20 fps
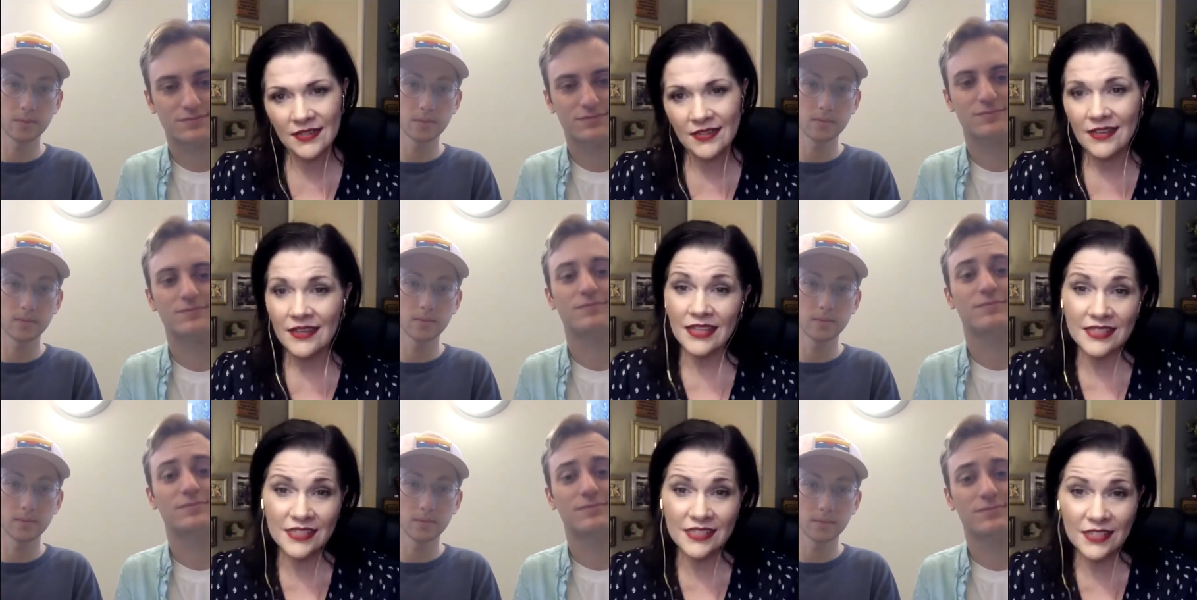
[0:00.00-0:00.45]

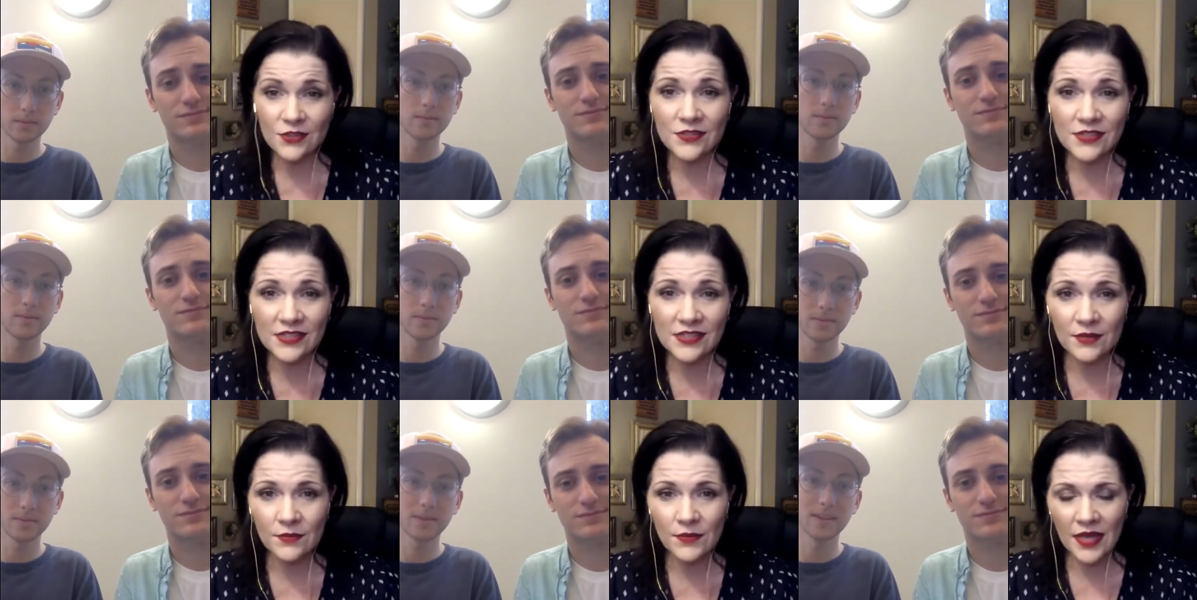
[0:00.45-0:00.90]
Speaker 1: That's
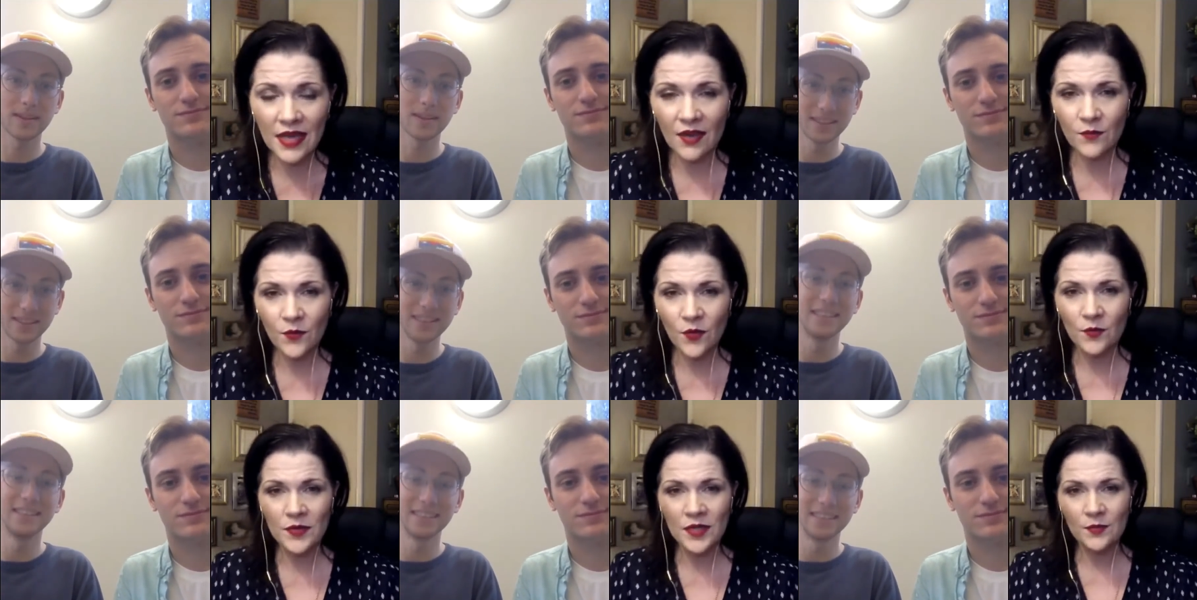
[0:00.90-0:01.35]
interesting. We have
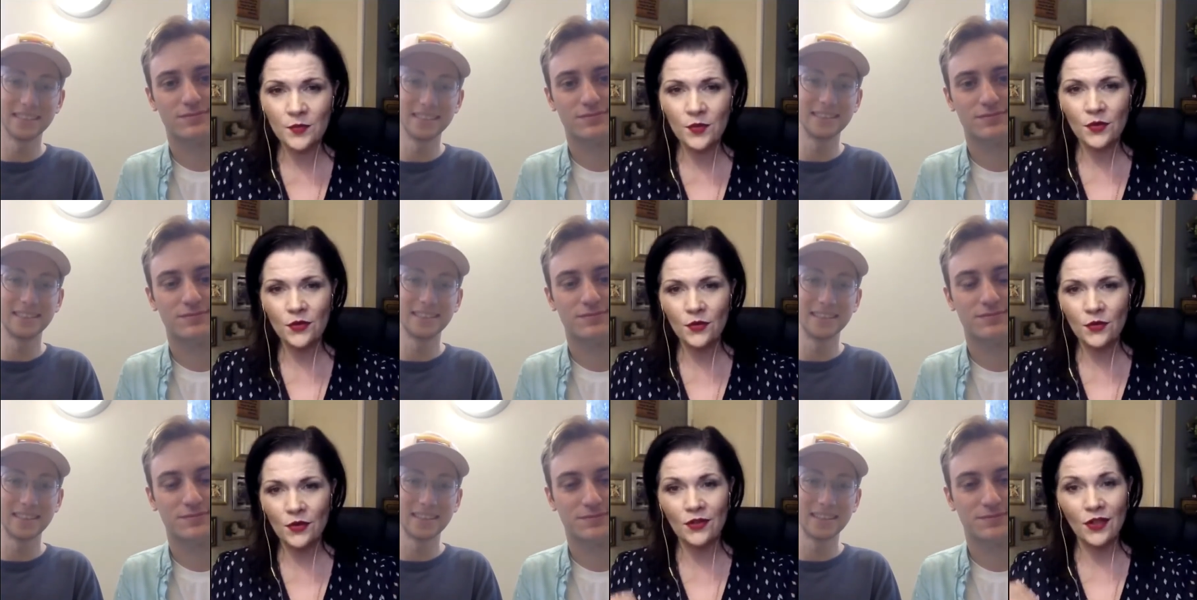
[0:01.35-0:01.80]
more people who
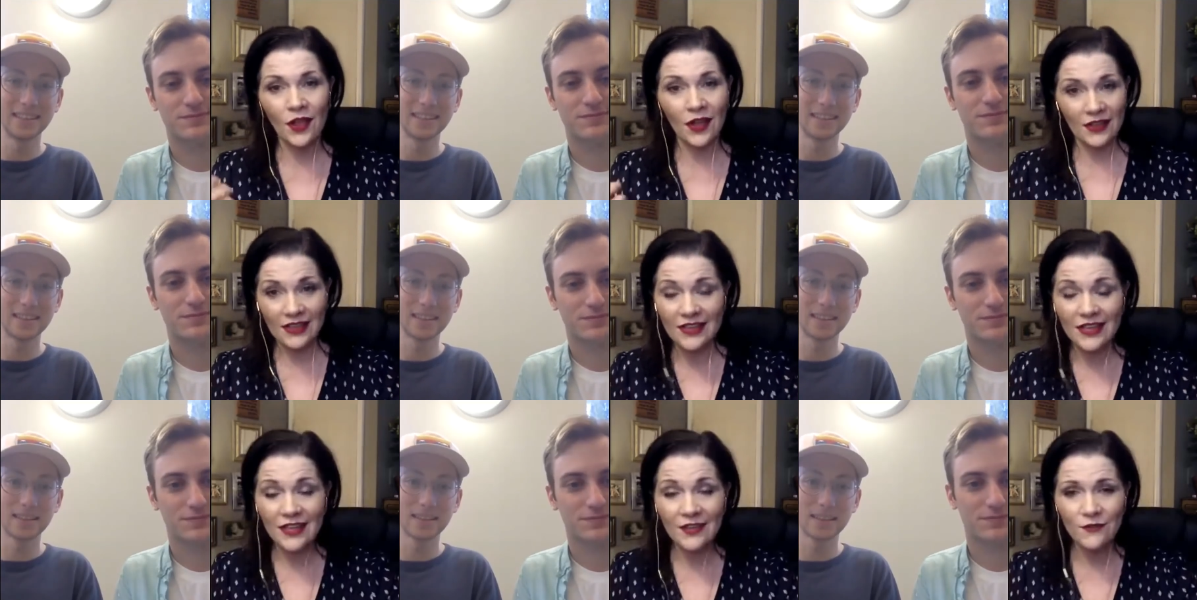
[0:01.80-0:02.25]
are
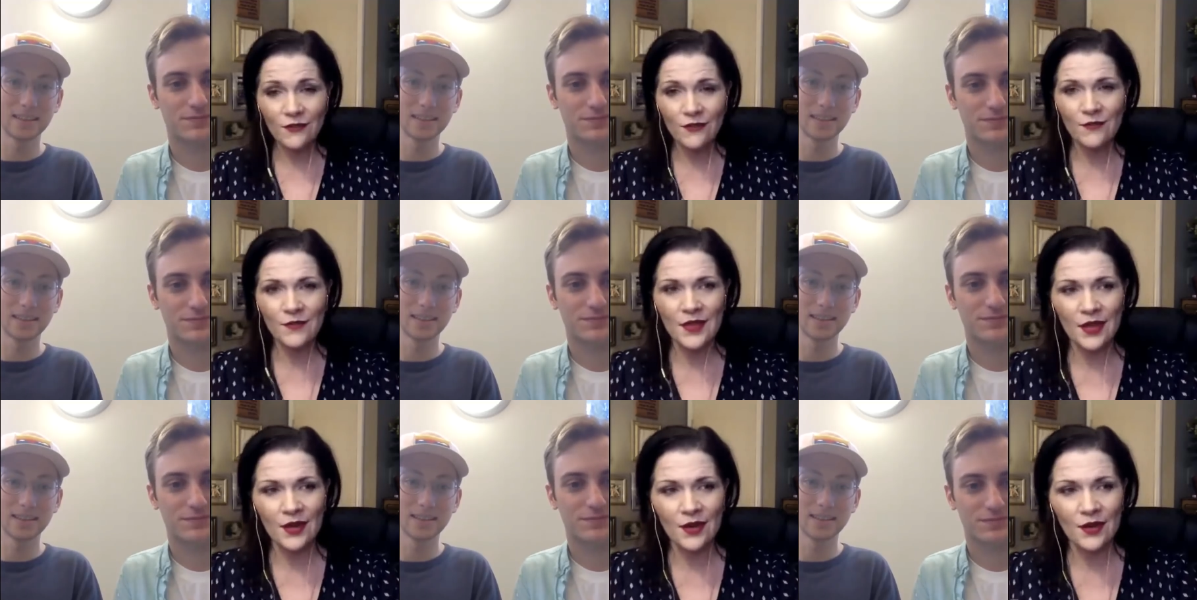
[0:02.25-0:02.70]
logging in from
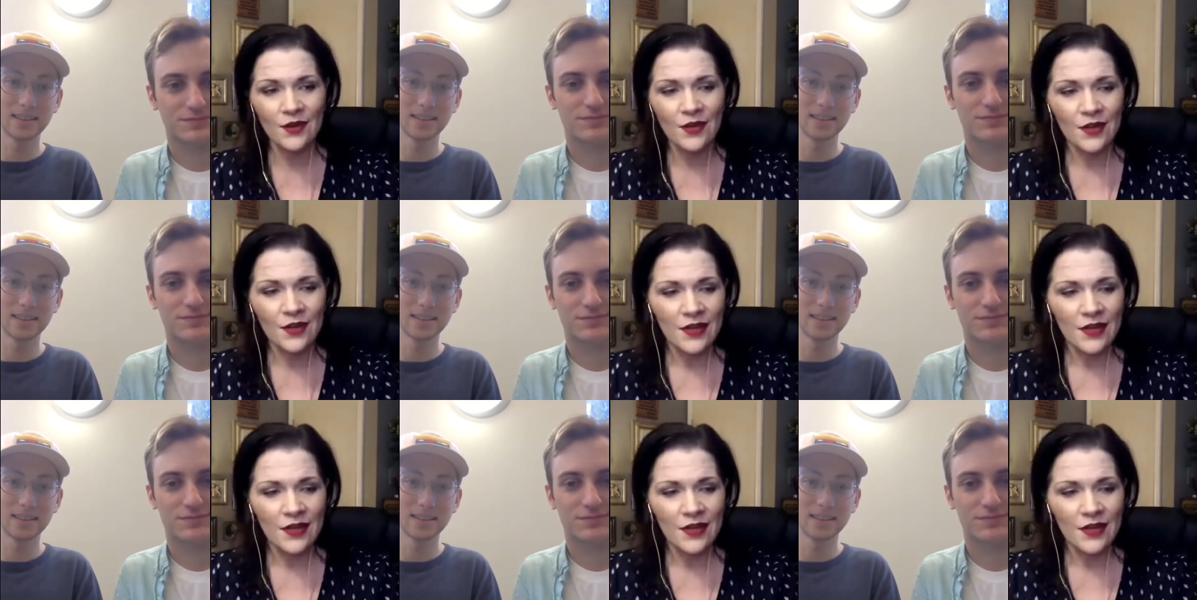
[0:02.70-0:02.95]
there